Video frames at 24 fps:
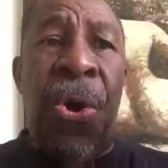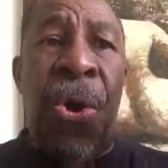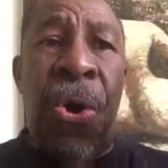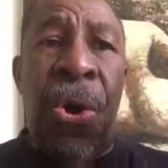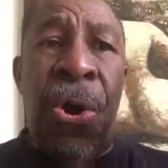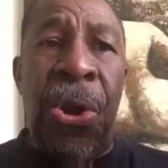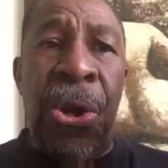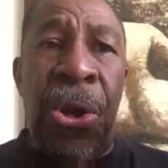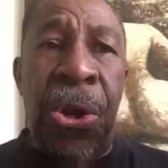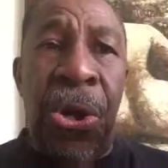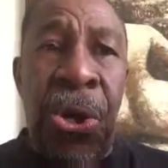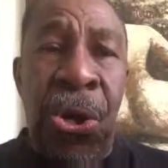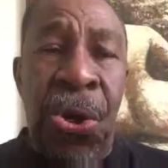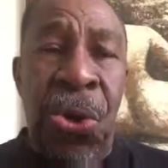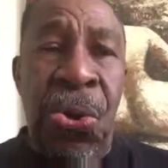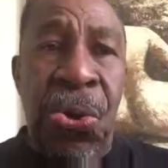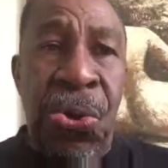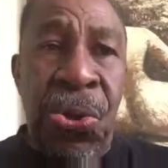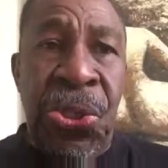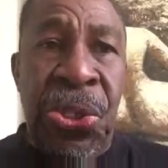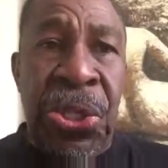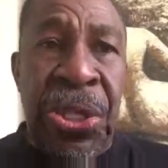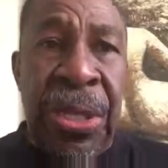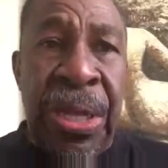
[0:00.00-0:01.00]
or
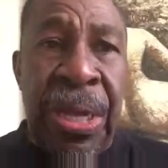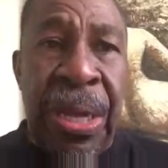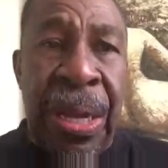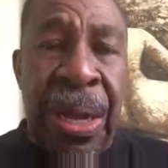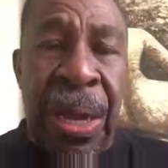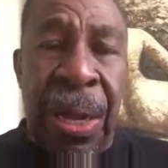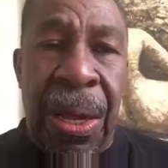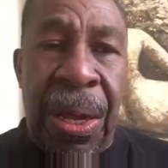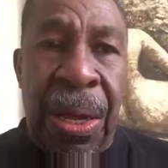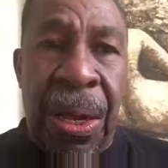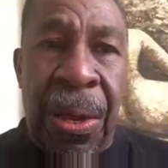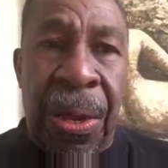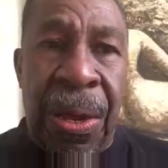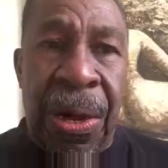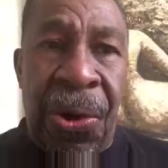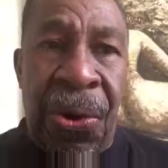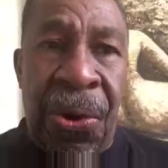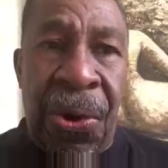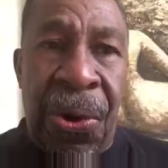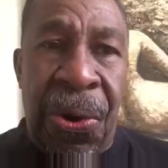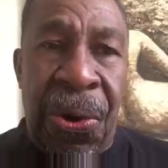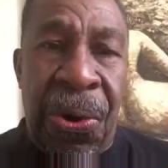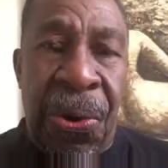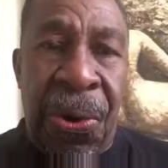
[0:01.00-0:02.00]
lose the uh, uh or,
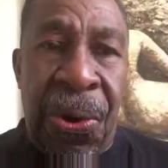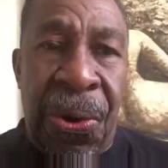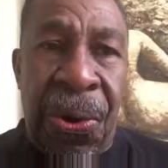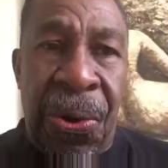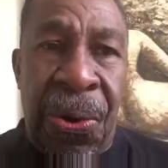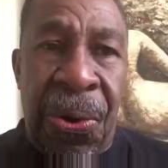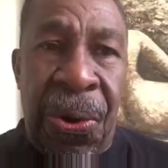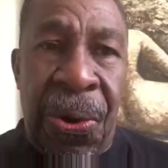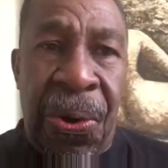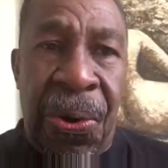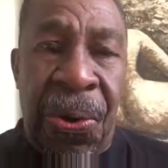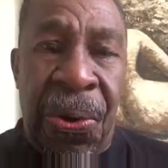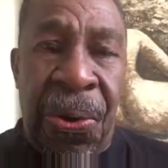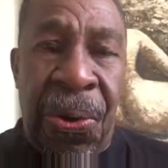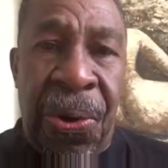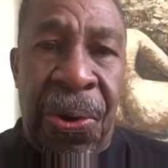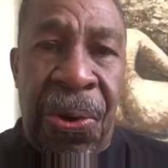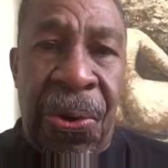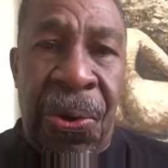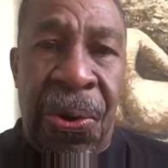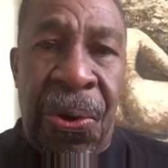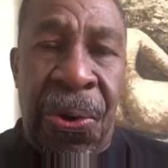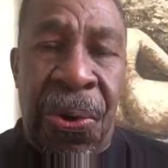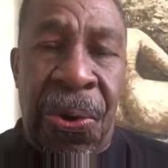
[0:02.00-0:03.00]
or, or, or,
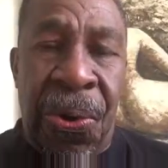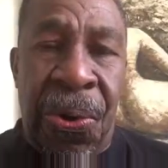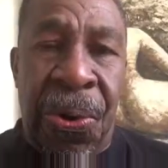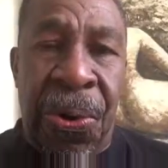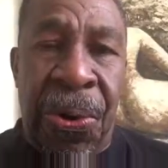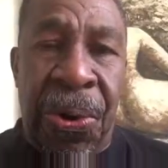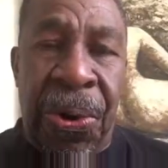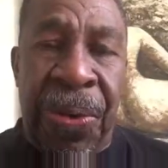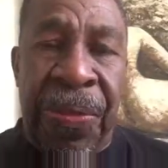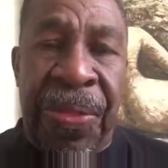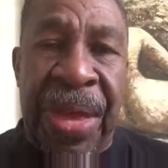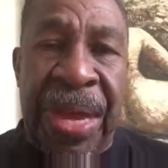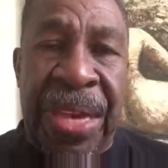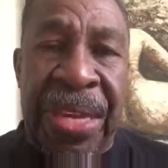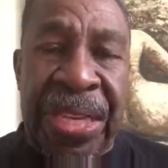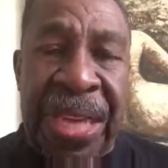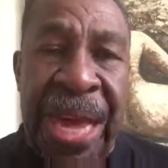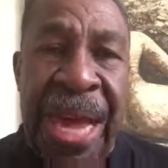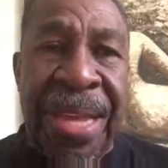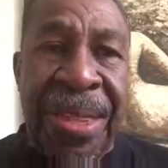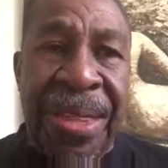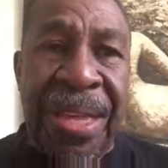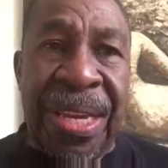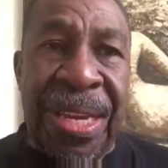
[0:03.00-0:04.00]
or, or, or they
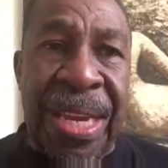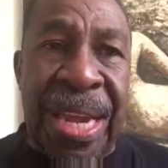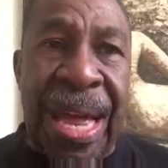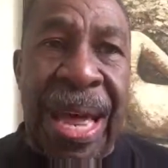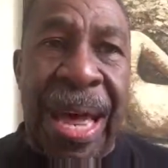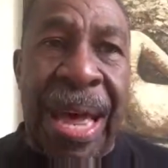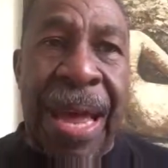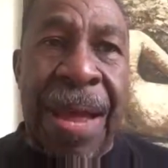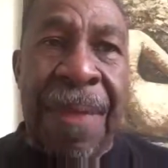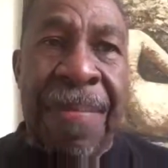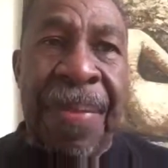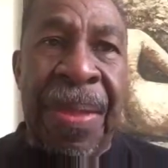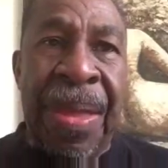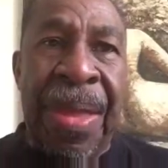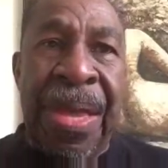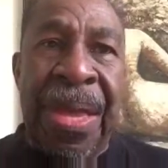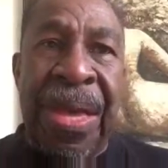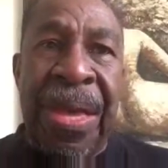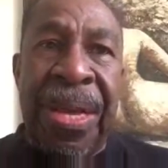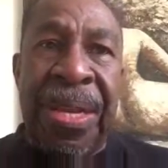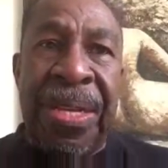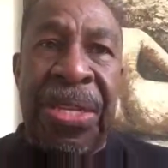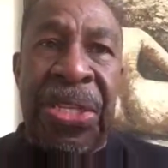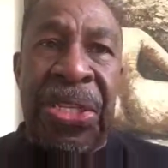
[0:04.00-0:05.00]
take the leg,
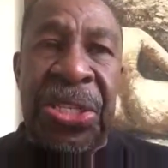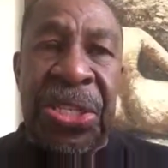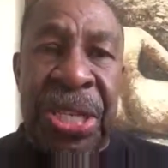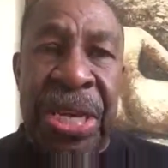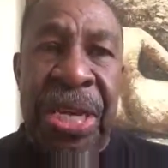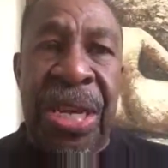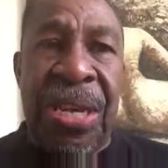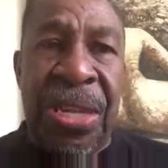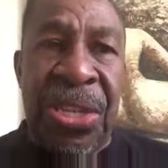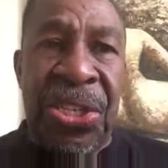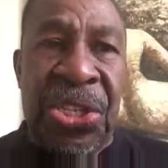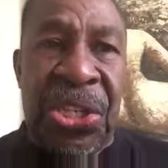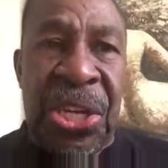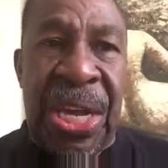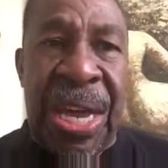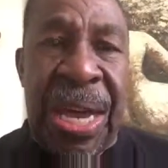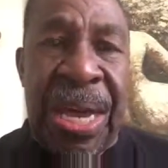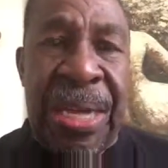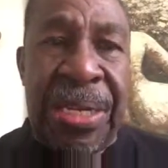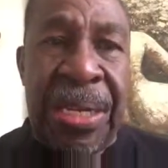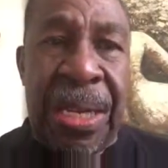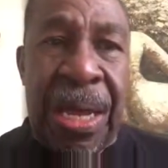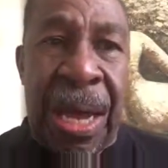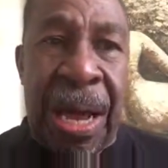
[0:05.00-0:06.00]
still a
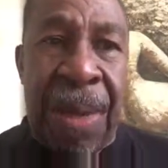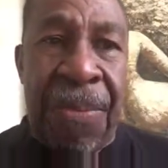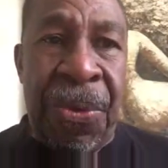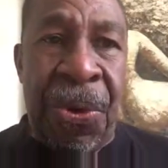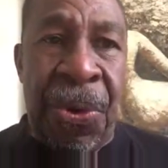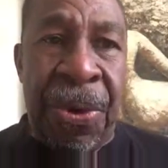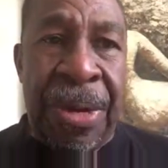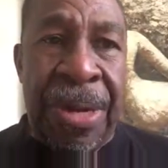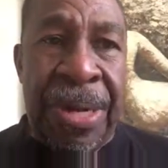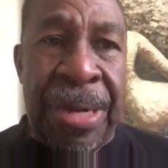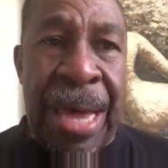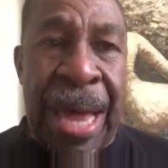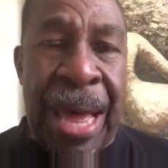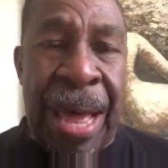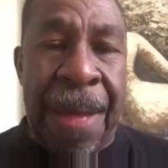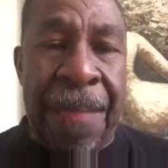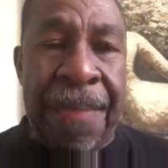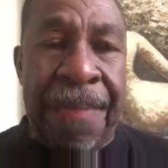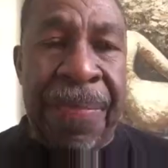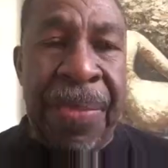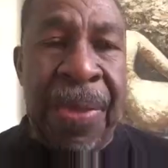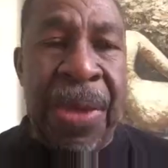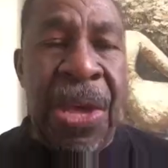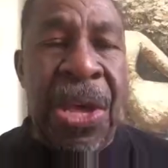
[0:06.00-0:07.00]
chance I'm going to die.
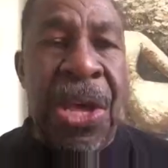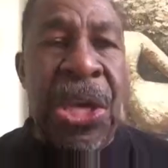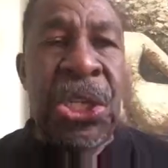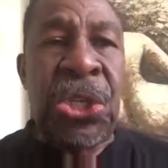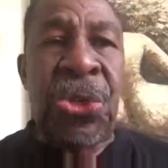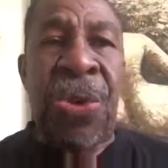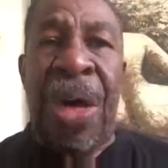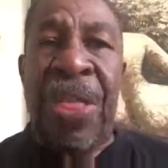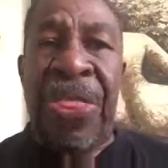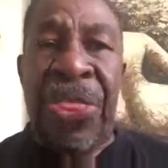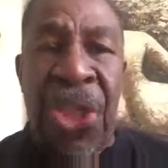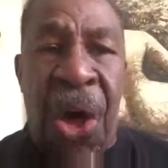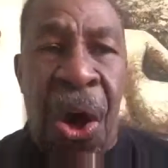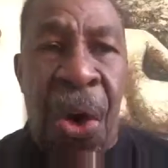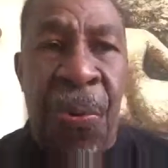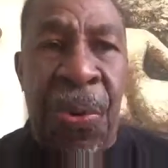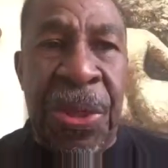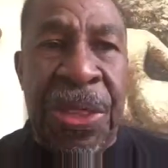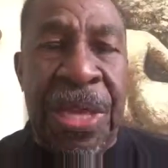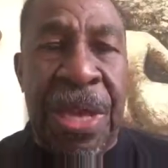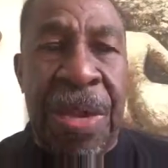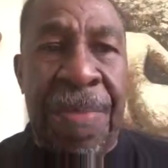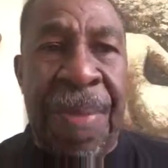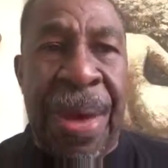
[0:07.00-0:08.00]
So I thought
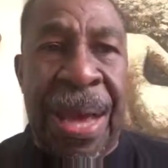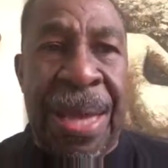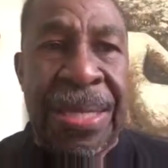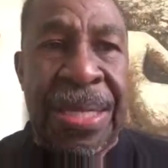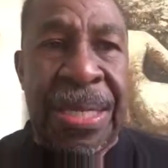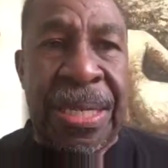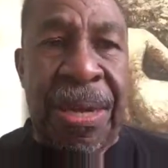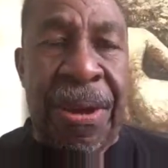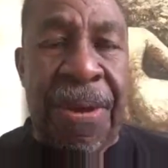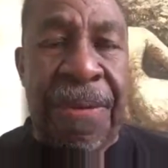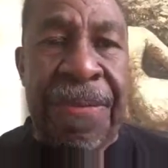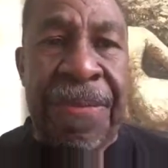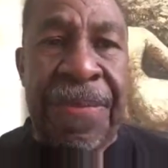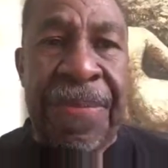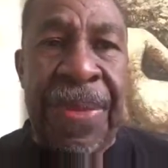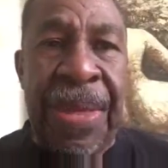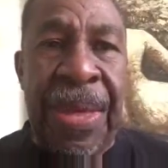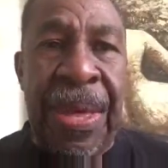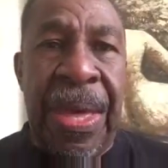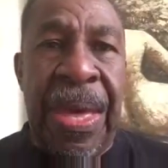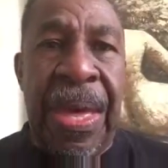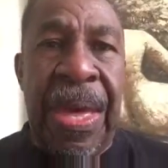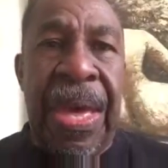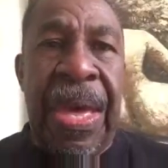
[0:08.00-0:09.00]
within myself,
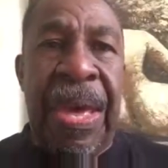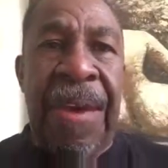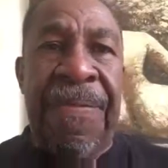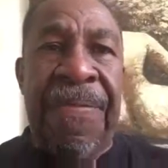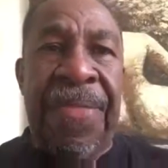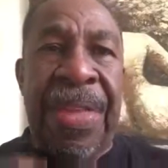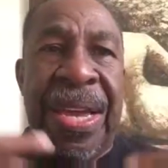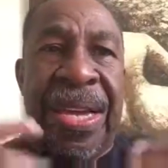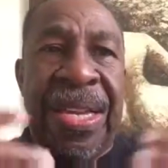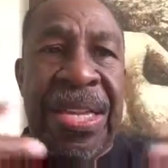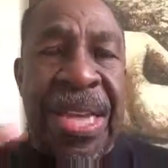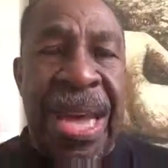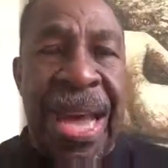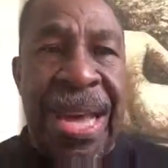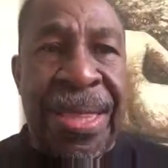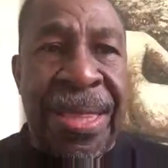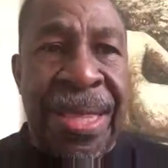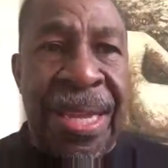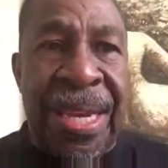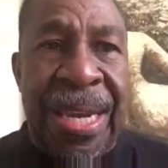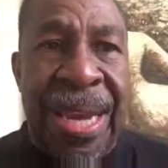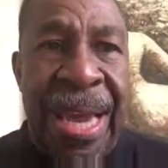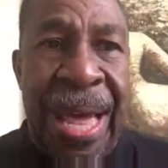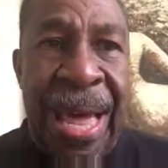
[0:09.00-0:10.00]
if they
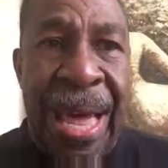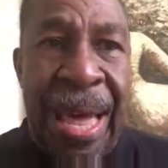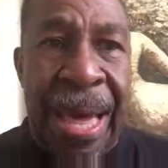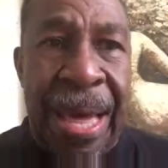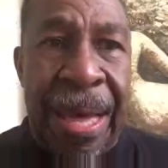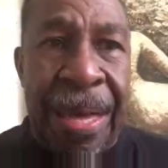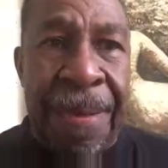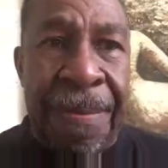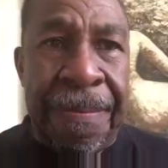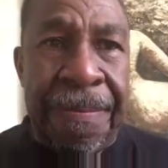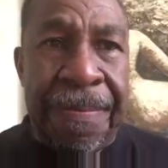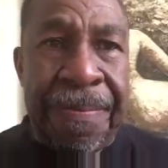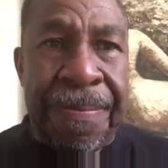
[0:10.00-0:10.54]
take the leg,